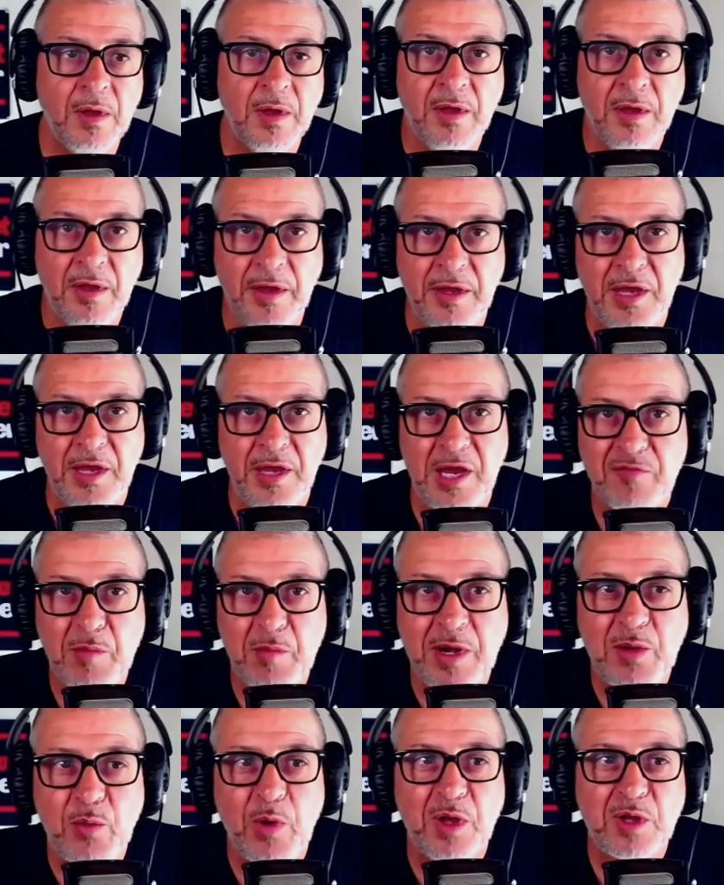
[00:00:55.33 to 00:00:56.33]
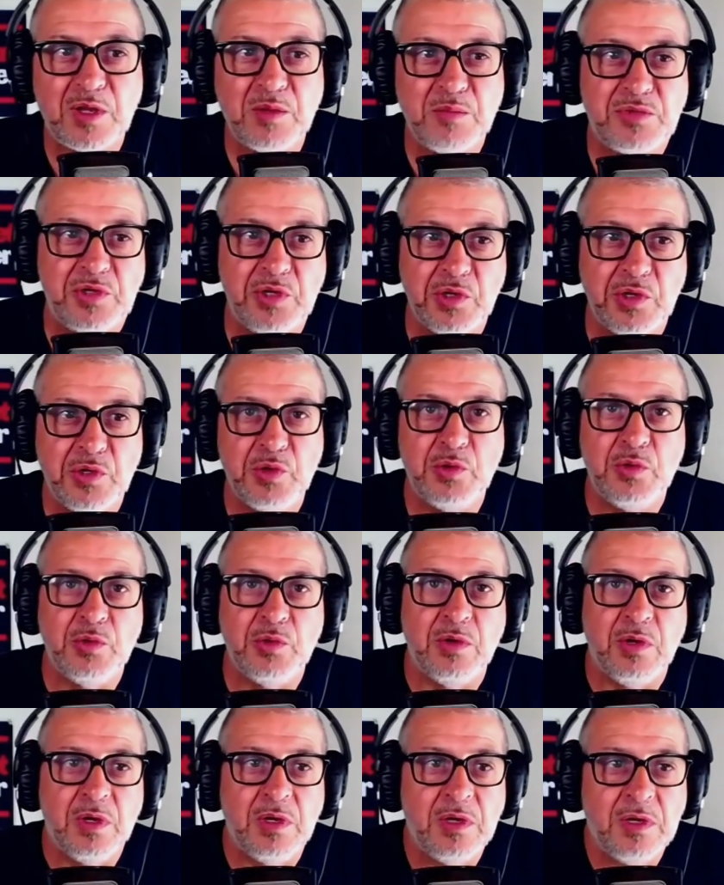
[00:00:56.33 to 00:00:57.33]
Hey, everybody, welcome
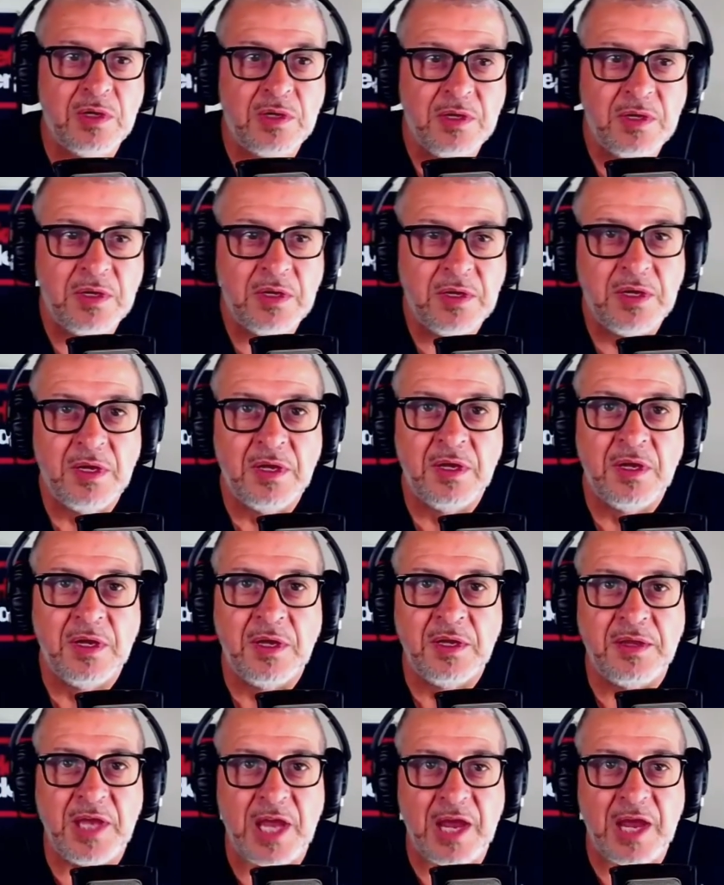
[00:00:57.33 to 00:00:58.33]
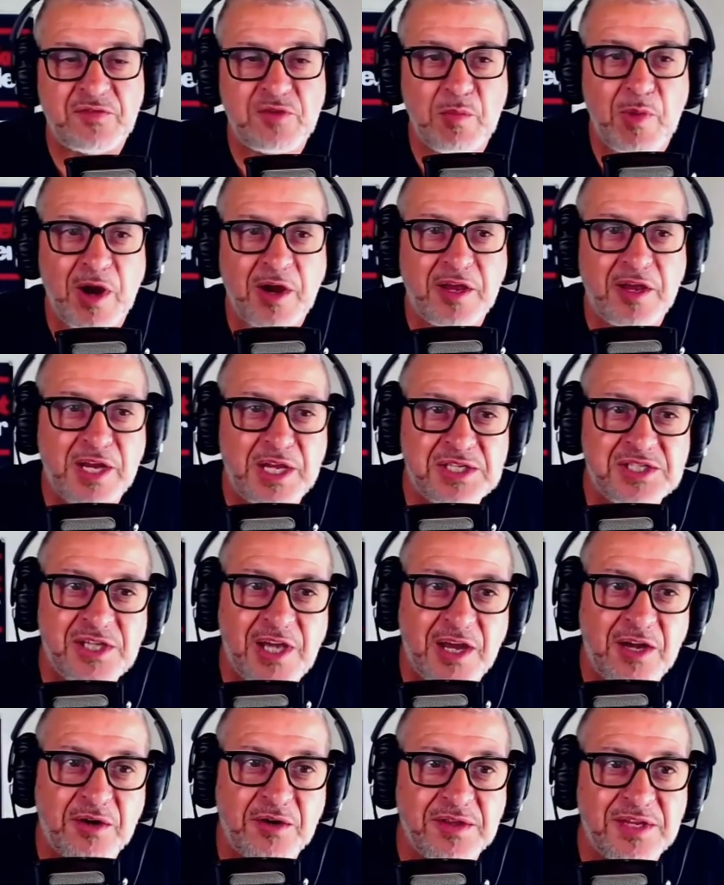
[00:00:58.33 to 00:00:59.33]
to the Aftermarket
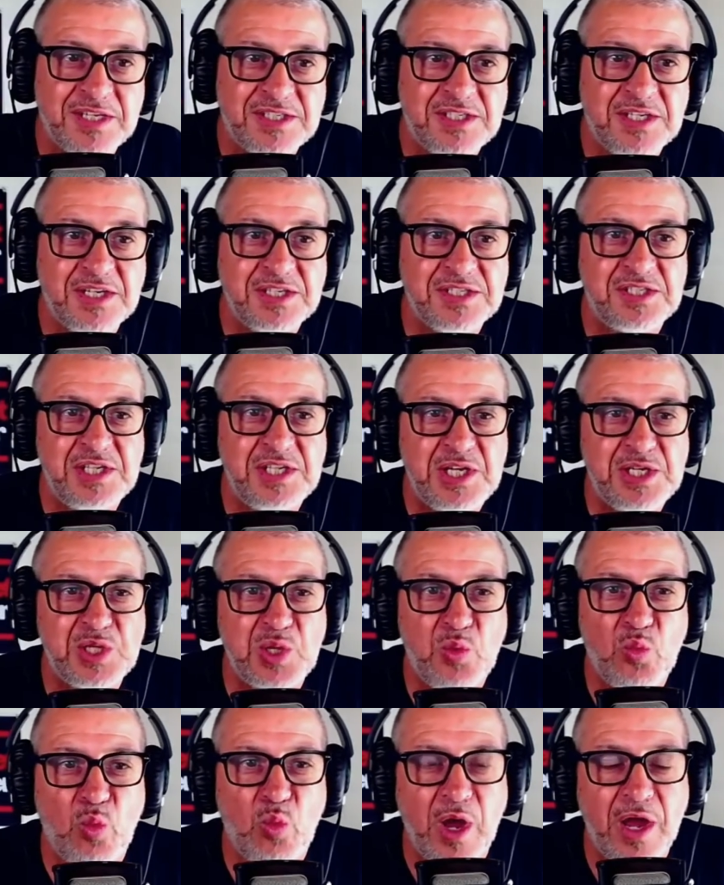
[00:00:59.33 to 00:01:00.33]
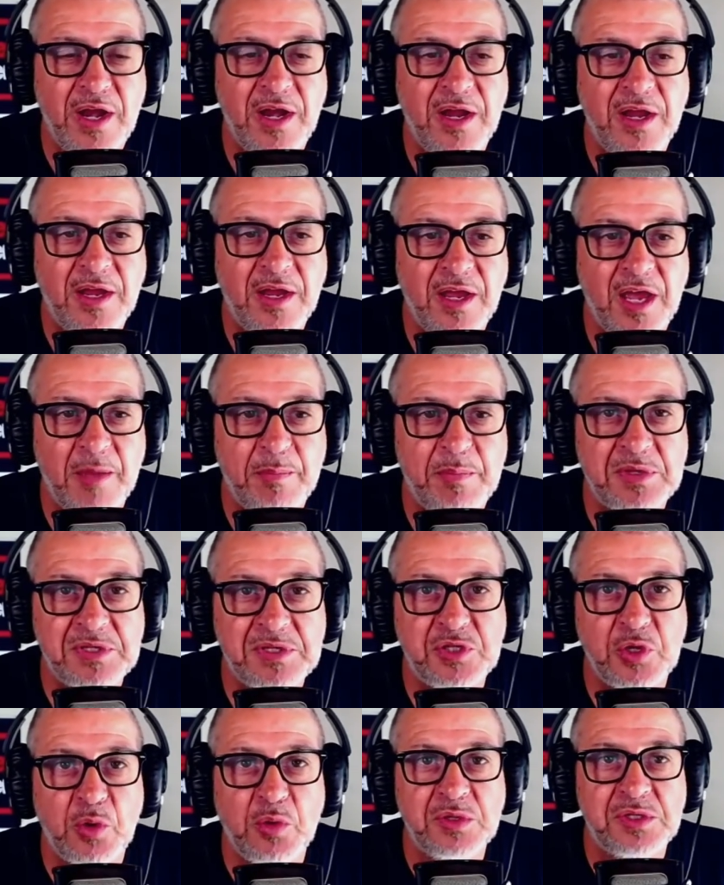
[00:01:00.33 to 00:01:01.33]
Insider. This is season 1,
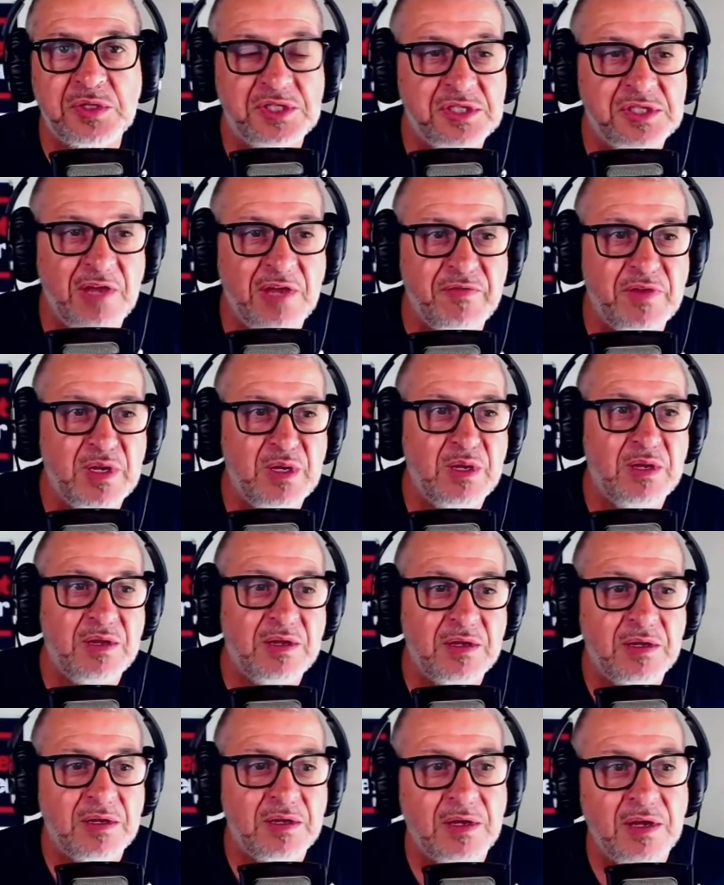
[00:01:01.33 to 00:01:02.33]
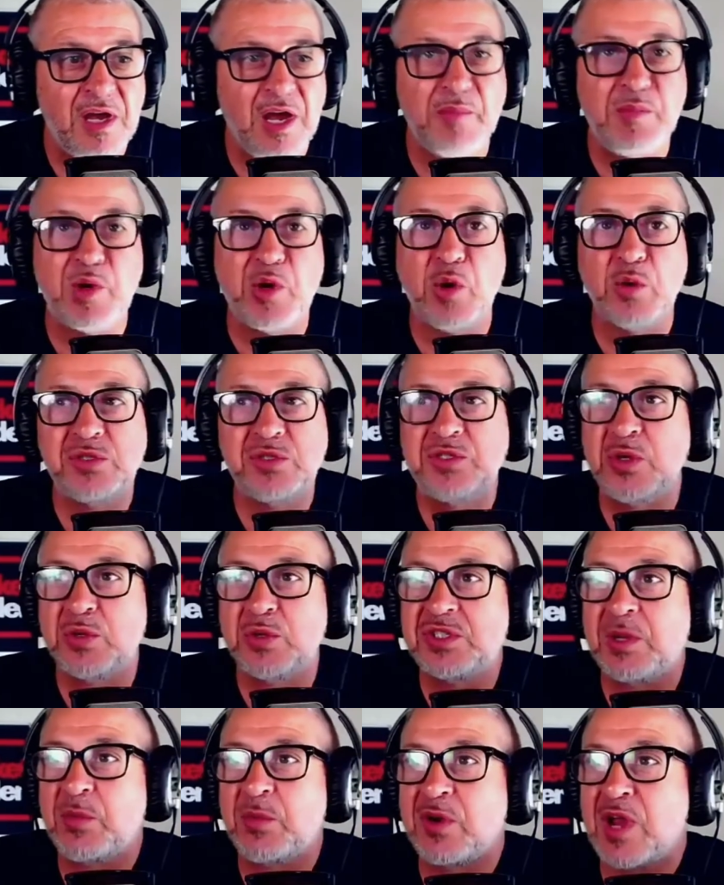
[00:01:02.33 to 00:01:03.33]
episode 7. I'm your host, Joe
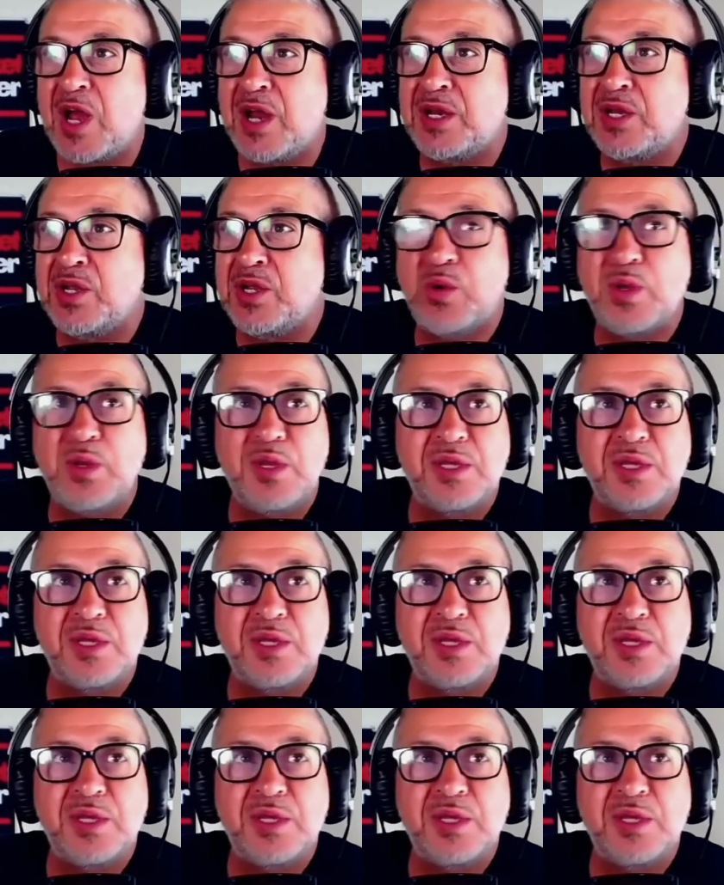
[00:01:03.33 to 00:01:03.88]
Sebergandio, and